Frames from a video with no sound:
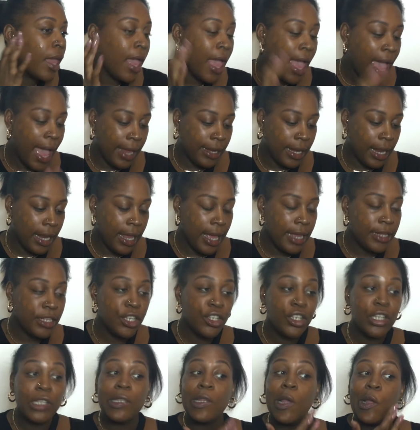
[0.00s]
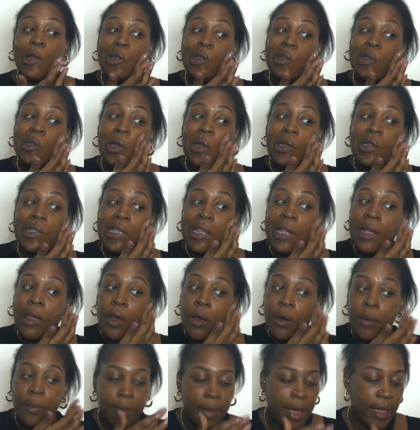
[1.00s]
and I like to just dot it
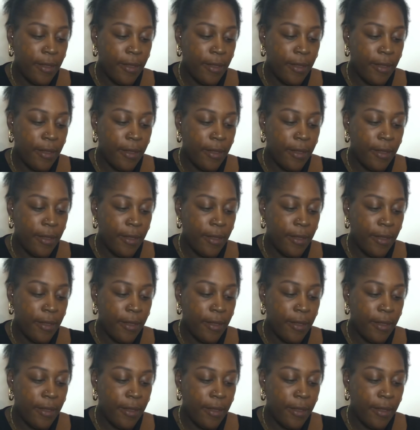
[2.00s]
on my